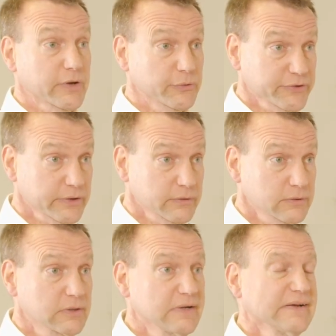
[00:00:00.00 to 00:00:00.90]
an ulcer,
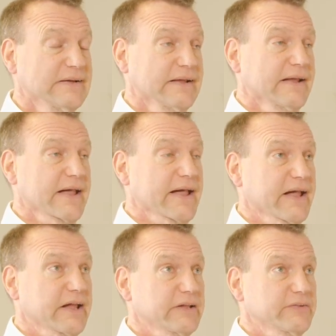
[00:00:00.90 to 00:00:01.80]

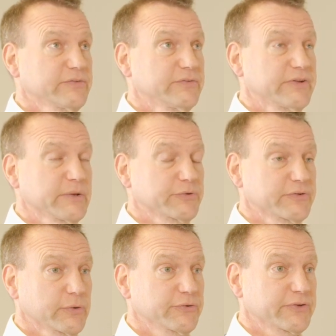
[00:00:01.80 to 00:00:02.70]
and it was
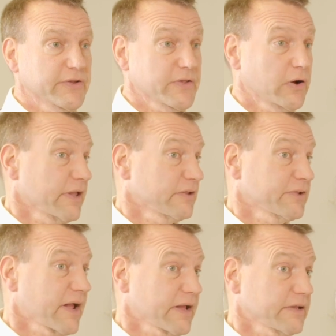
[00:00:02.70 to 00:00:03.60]
an ulcer that I had
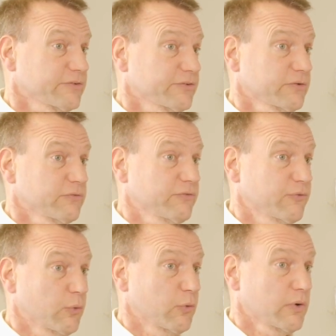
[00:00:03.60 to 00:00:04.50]
had
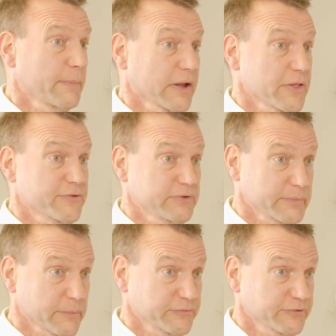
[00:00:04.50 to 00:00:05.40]
for about 3
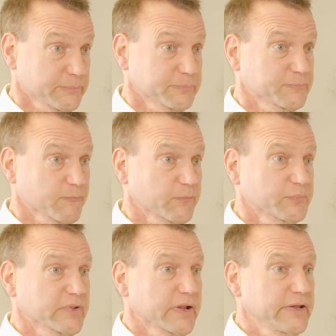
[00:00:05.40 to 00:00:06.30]
months.
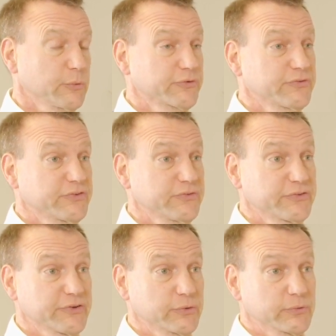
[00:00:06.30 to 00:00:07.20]
It wasn't
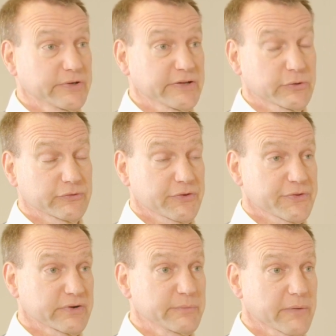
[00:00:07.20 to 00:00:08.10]
until it got to
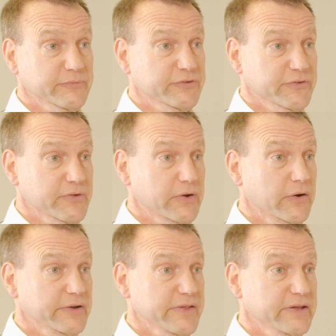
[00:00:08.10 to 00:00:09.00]
3 months that
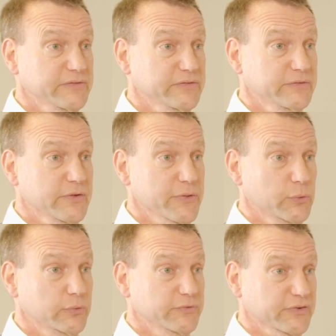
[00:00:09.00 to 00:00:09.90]
I then
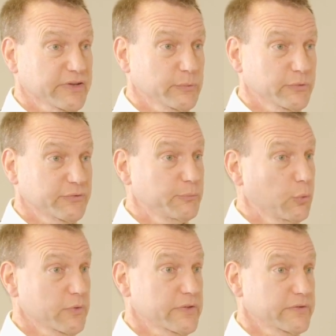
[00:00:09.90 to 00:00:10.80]
thought it was
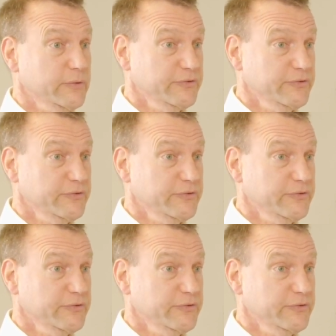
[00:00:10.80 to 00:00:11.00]
more than an